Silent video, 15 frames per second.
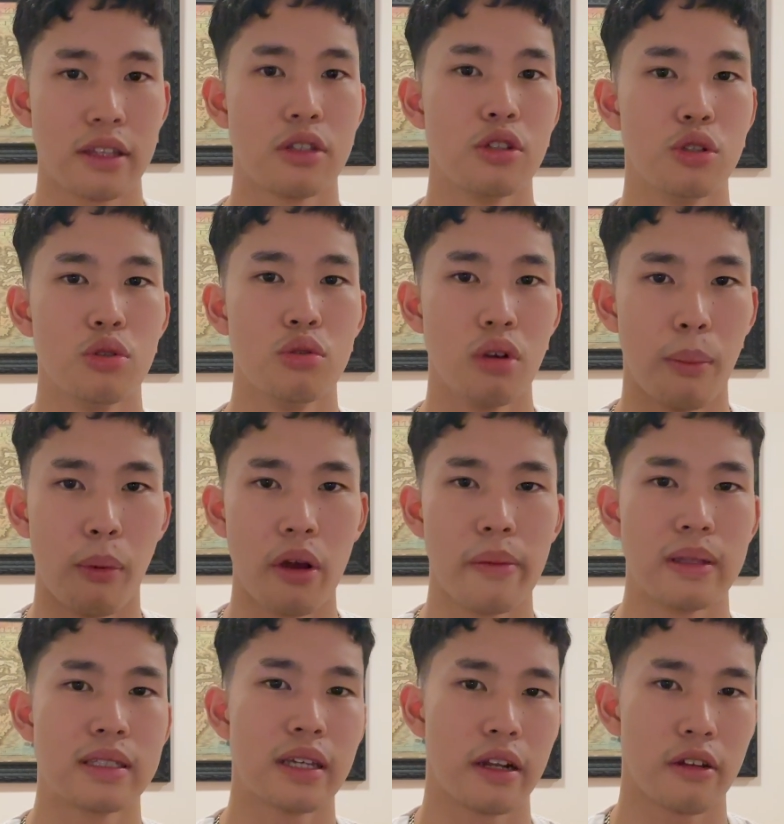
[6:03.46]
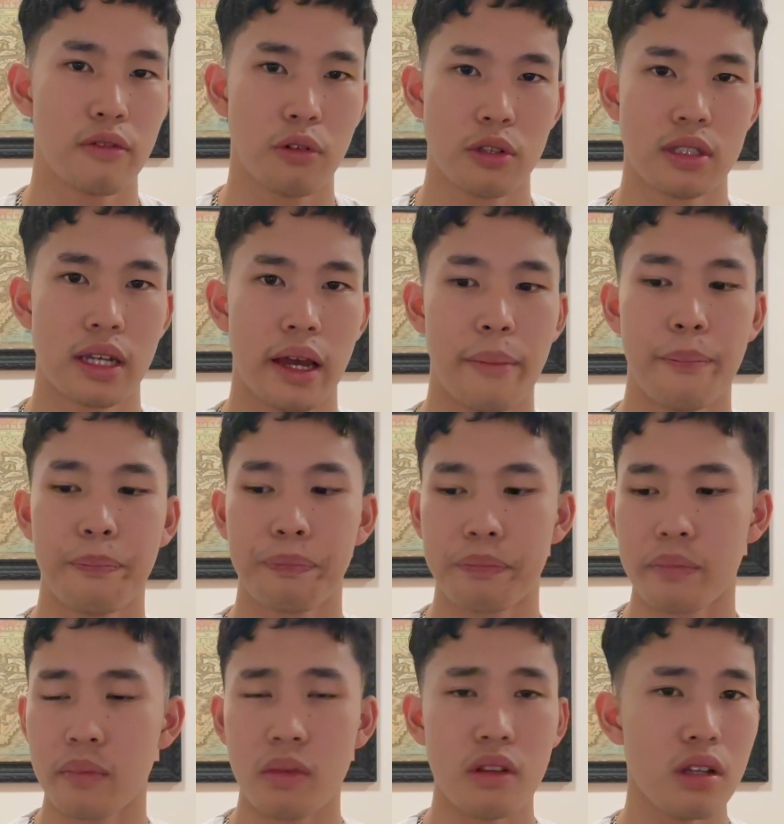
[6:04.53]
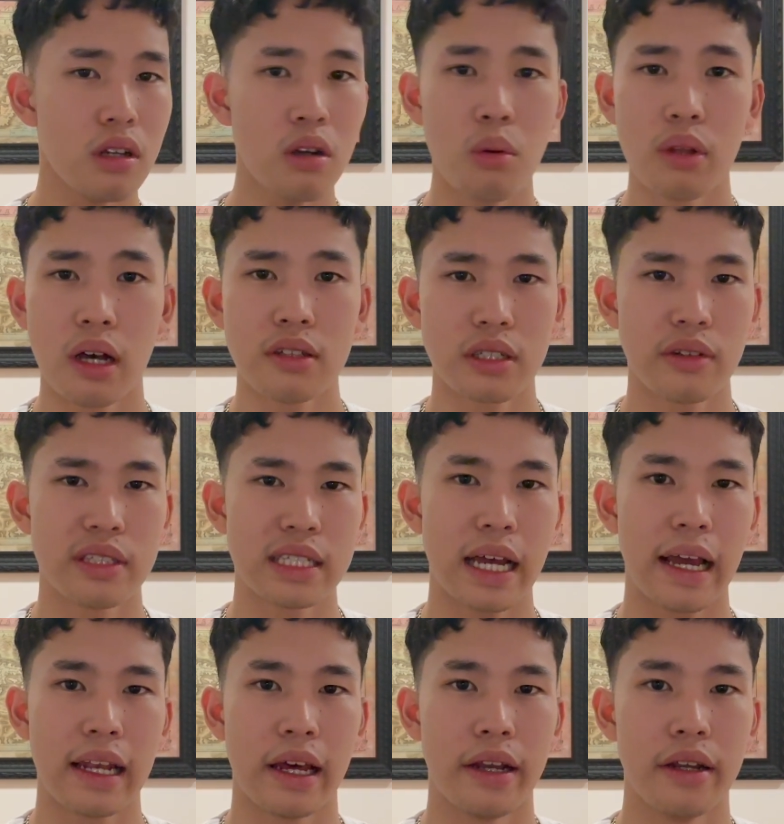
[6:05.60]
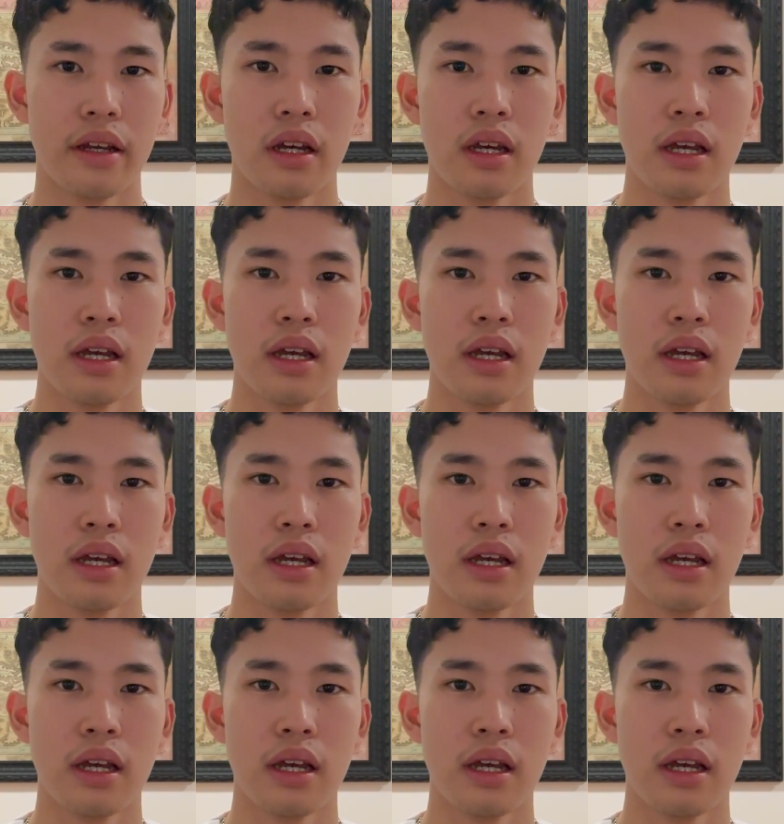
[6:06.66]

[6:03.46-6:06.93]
to do appointment setting full time. Well, I was out in Thailand.